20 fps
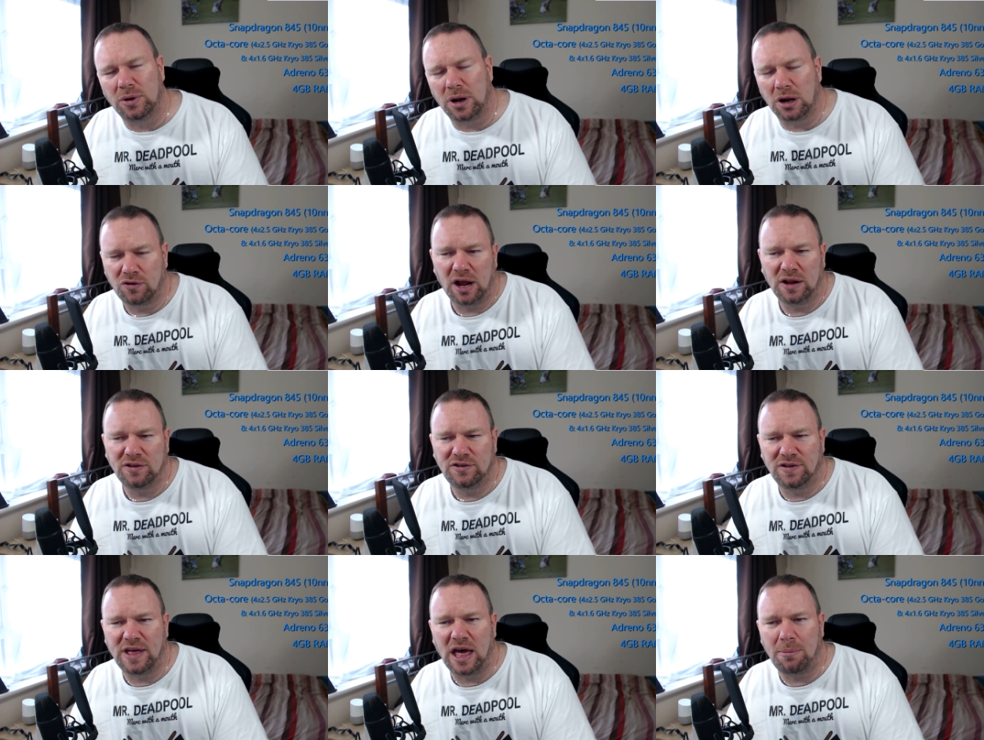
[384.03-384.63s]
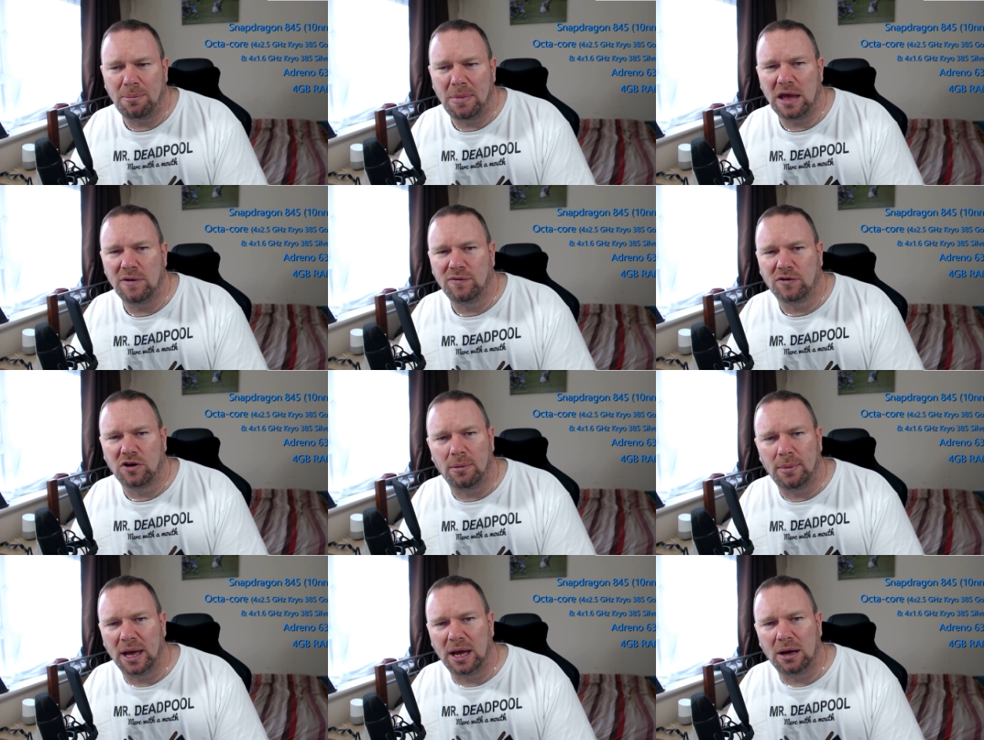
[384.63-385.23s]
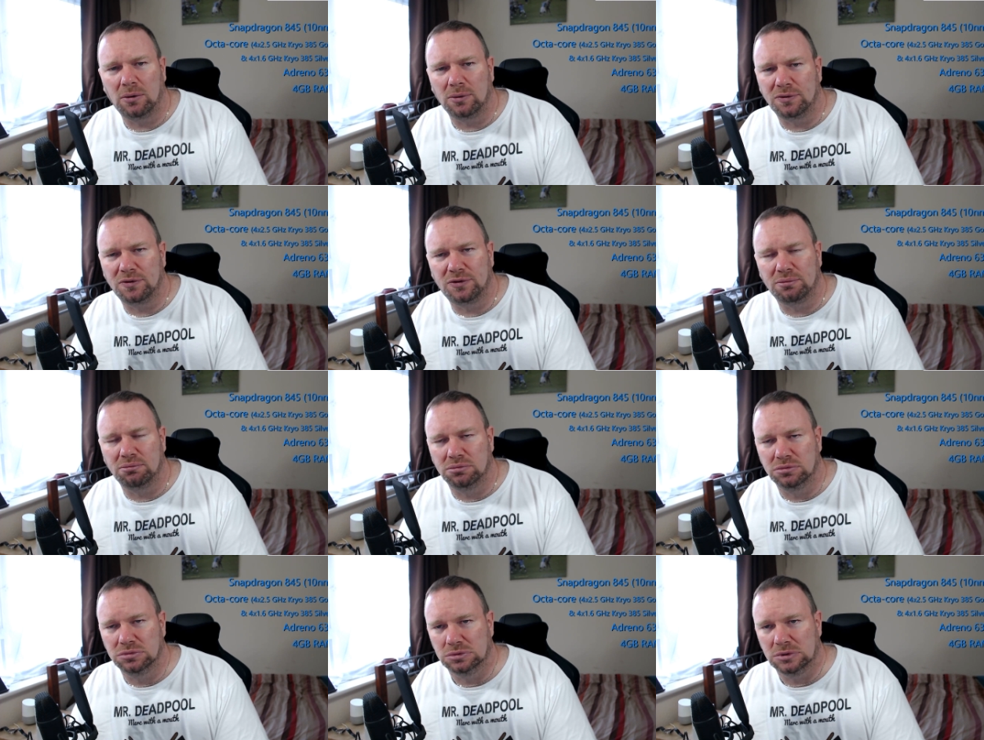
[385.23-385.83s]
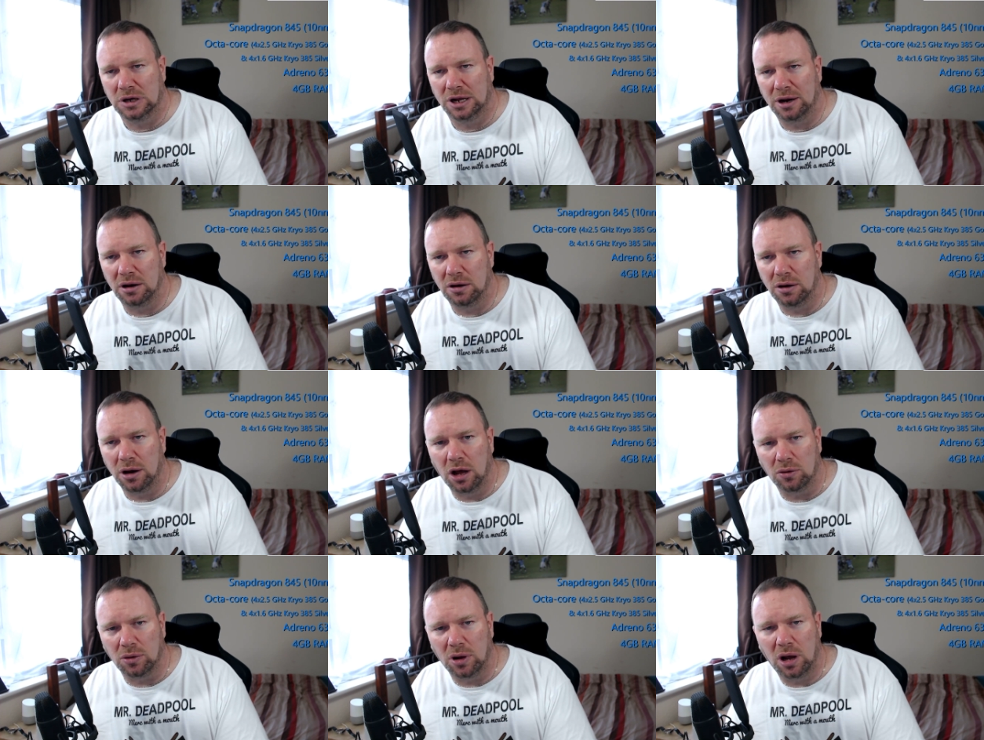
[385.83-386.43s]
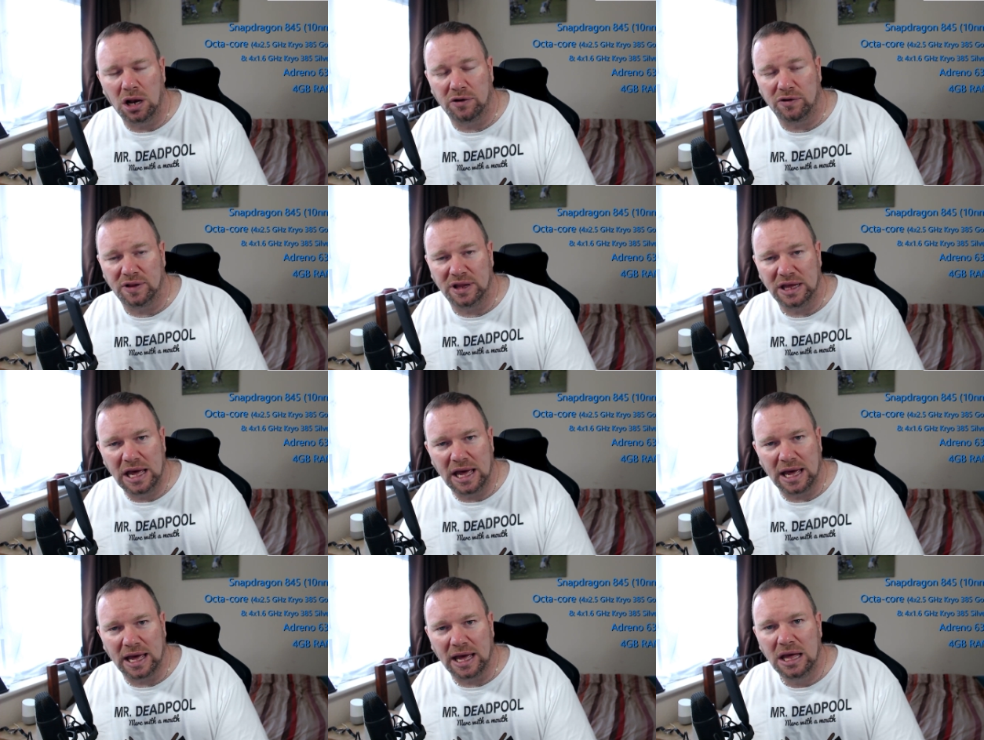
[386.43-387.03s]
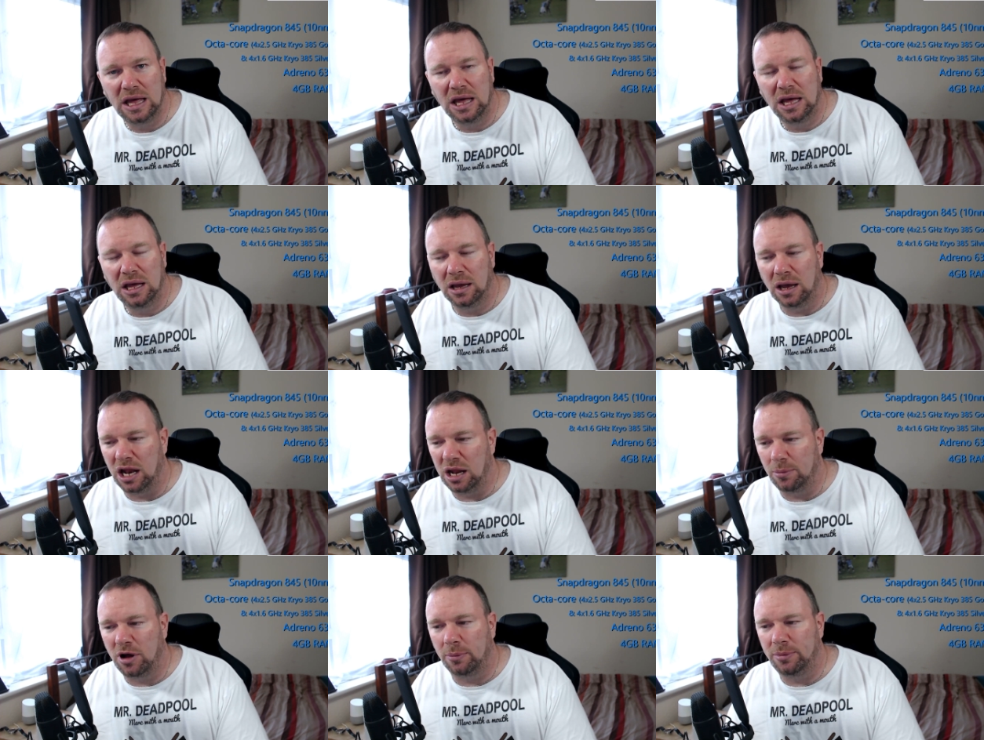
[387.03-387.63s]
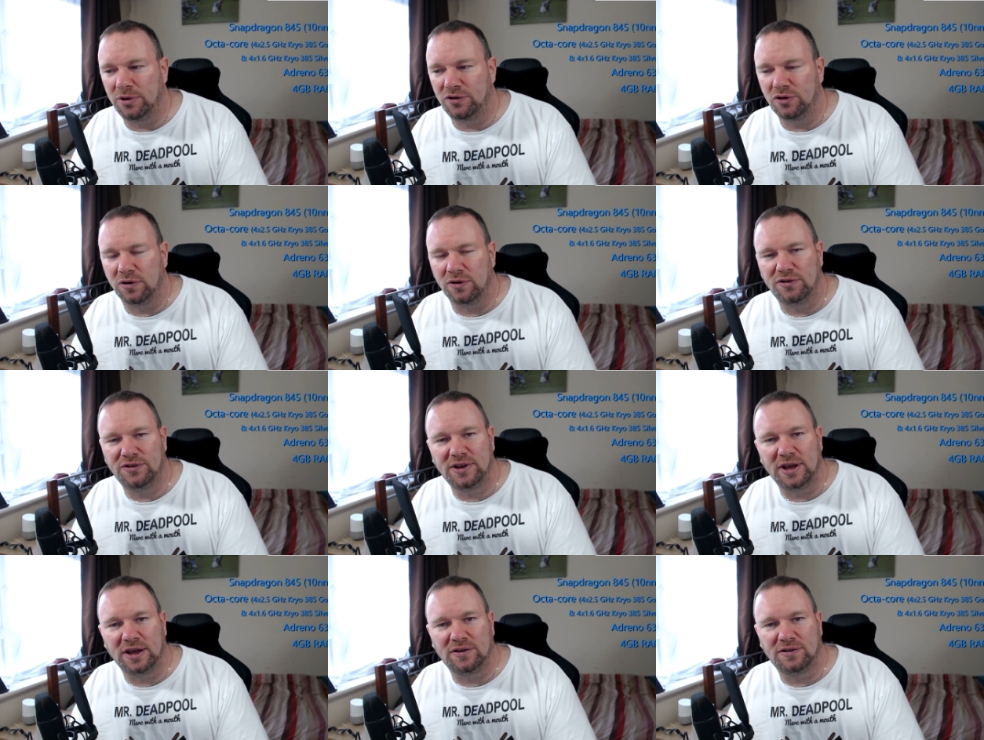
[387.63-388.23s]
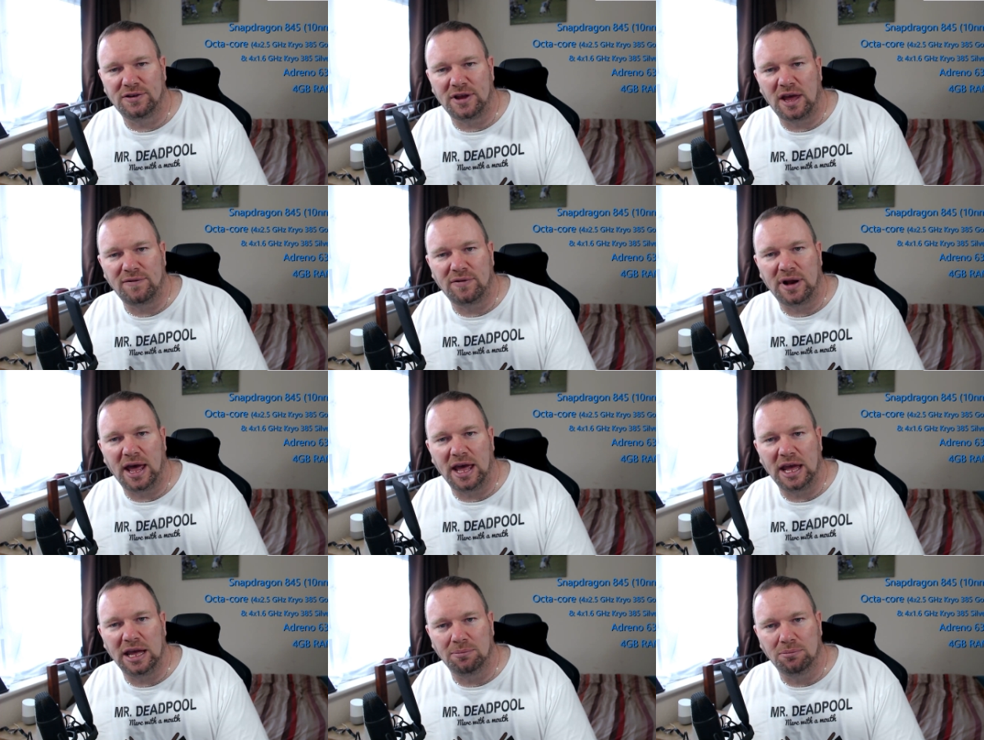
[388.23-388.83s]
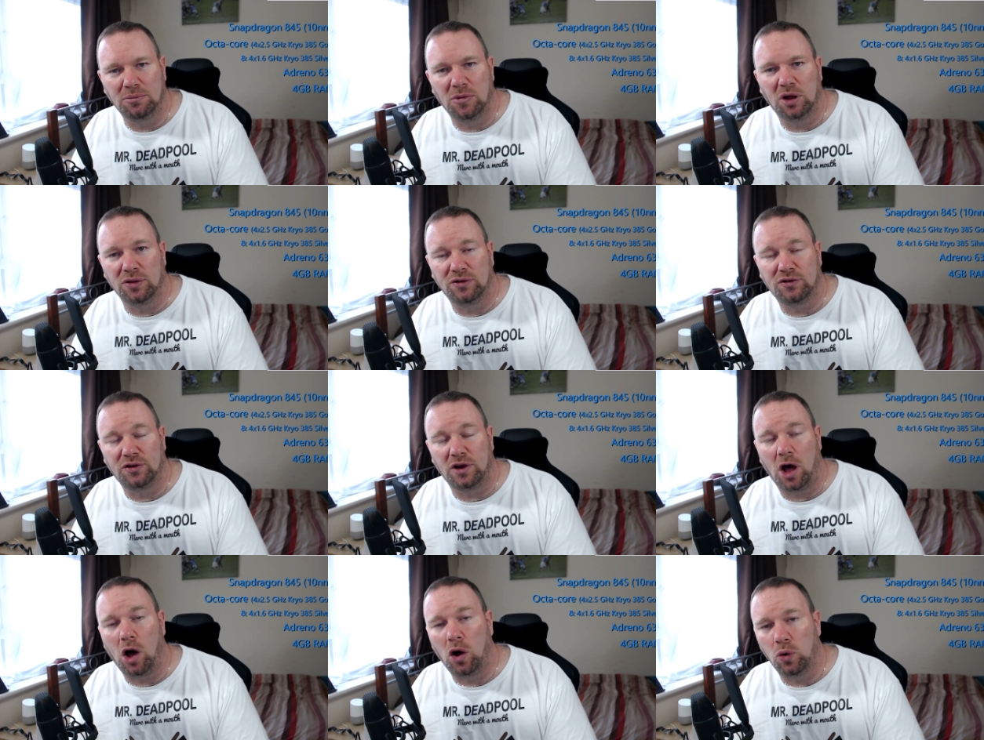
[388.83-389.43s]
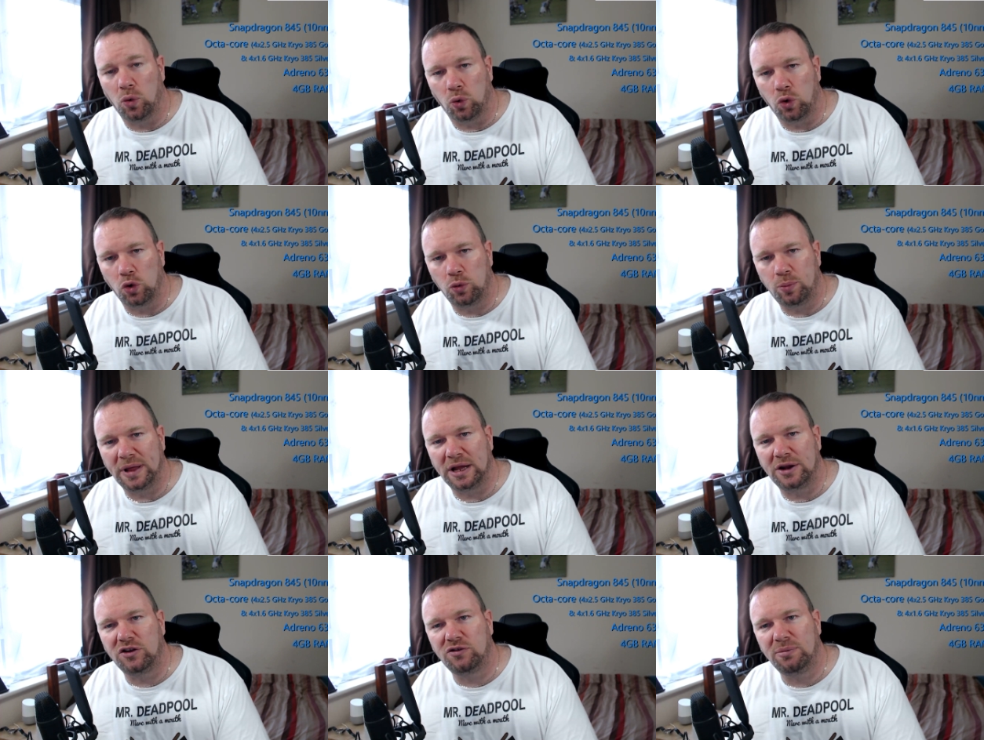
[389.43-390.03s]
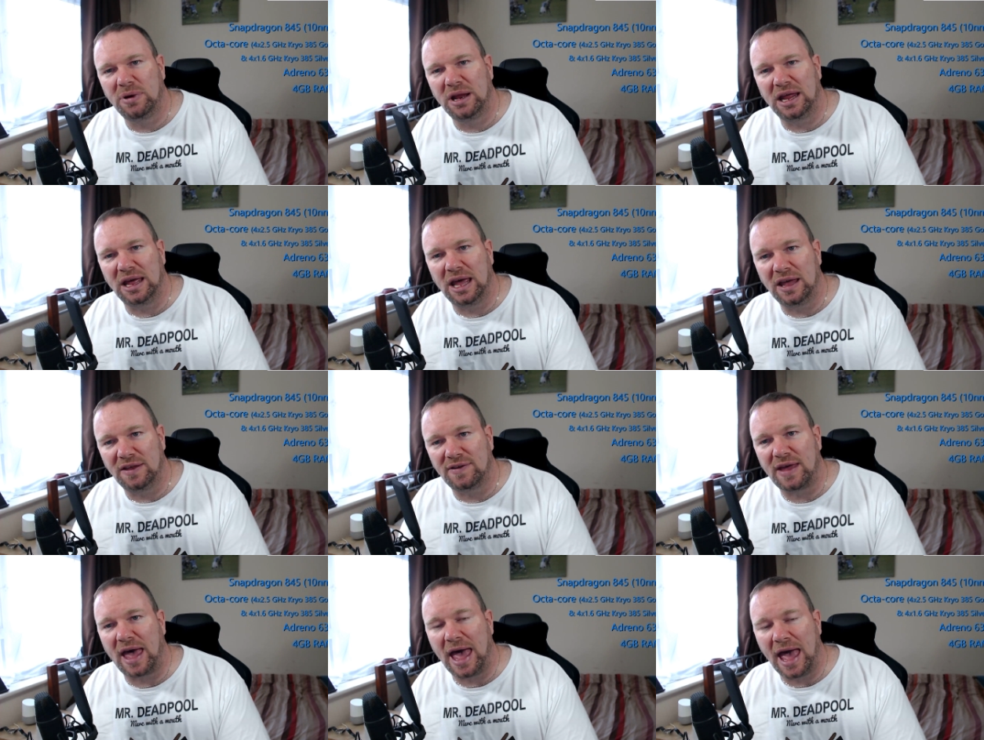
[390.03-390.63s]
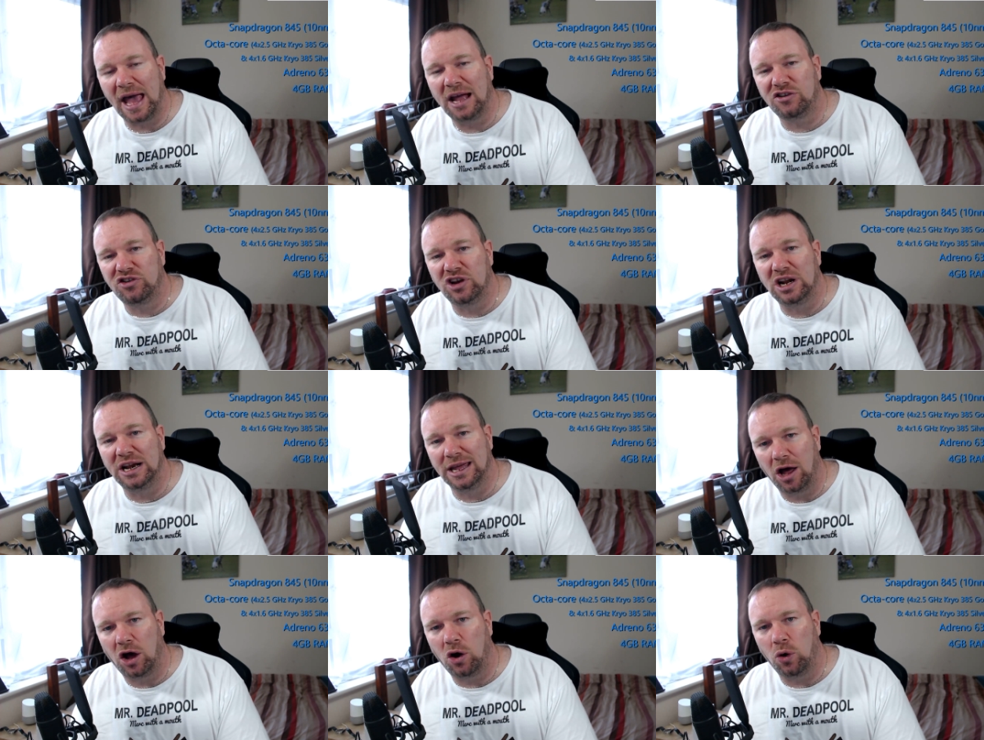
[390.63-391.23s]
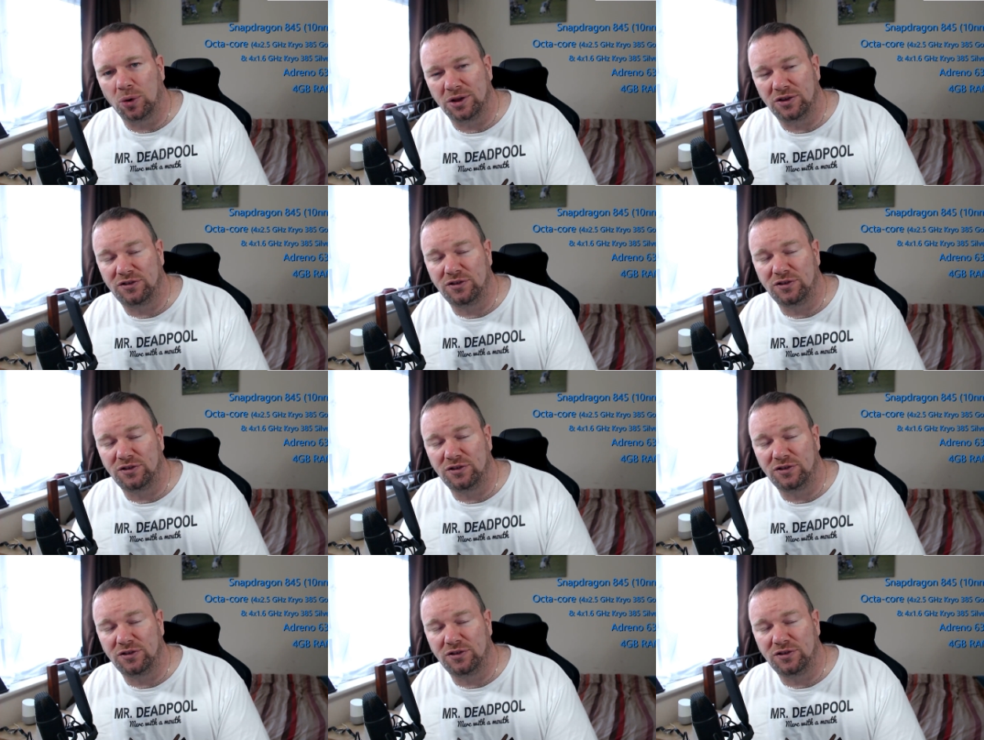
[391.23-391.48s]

Now, granted, that may have come out, well, I don't know, earlier in the year, and it might be sort of 6, 7, 8 months old, but that doesn't mean it is actually old.